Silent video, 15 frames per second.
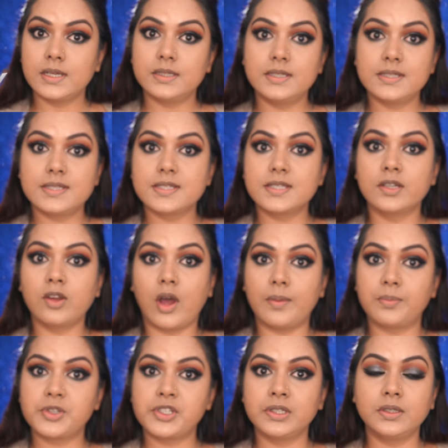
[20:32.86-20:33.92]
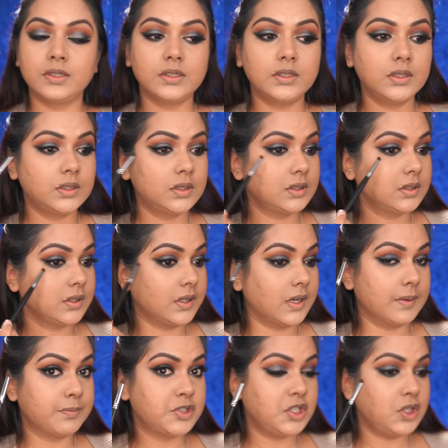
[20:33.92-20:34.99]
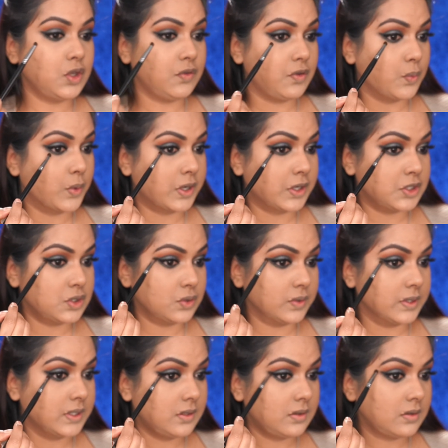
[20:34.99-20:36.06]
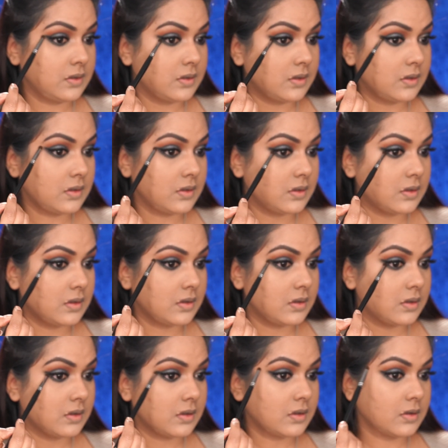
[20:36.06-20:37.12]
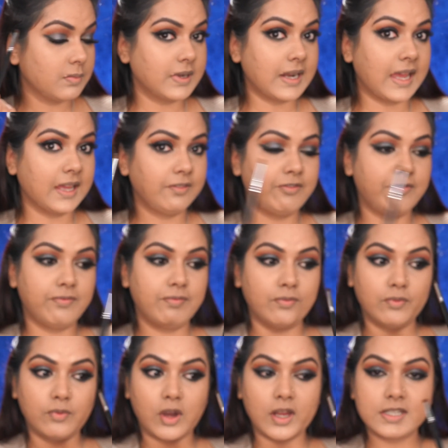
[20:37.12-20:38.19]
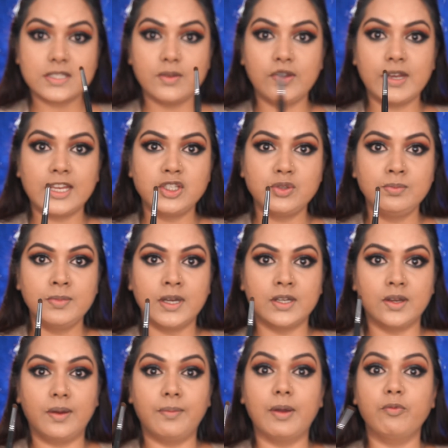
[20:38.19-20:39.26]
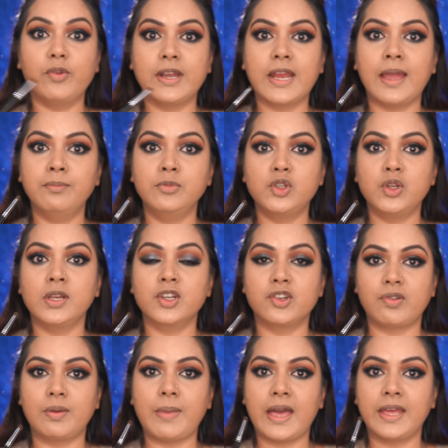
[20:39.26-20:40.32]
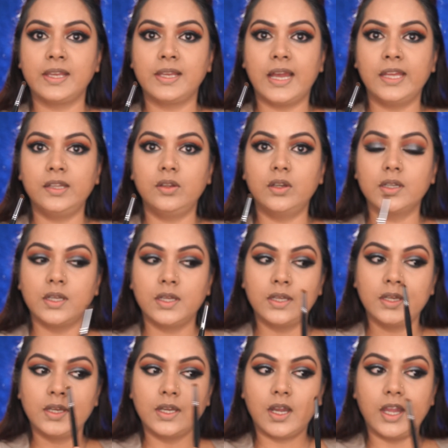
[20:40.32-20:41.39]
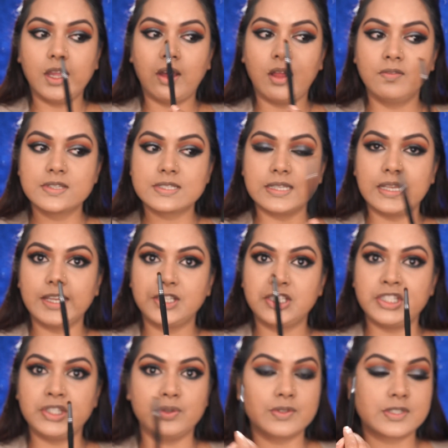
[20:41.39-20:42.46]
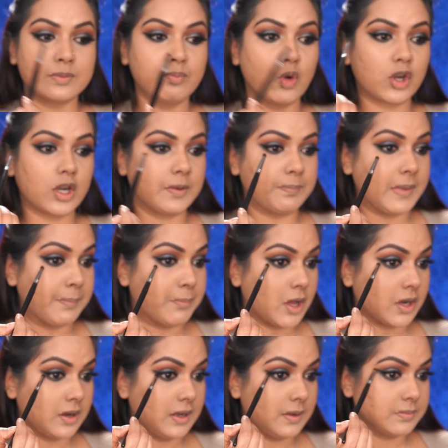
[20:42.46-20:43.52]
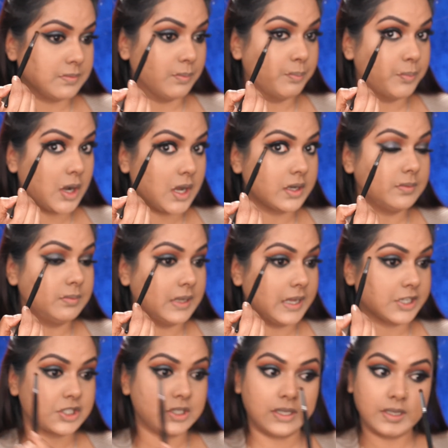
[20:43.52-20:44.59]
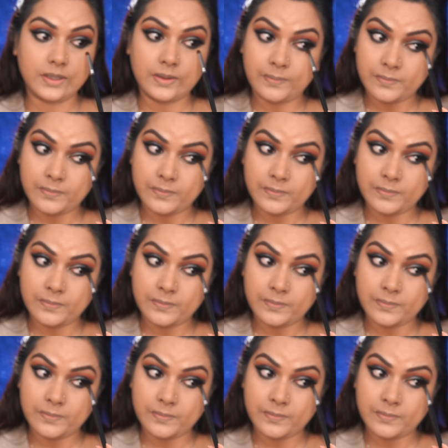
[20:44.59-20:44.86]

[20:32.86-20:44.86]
This is an optional, up to you if you want to do it. But I've honestly, when I'm doing a dramatic eye look, I always like to smoke out my bottom lash line.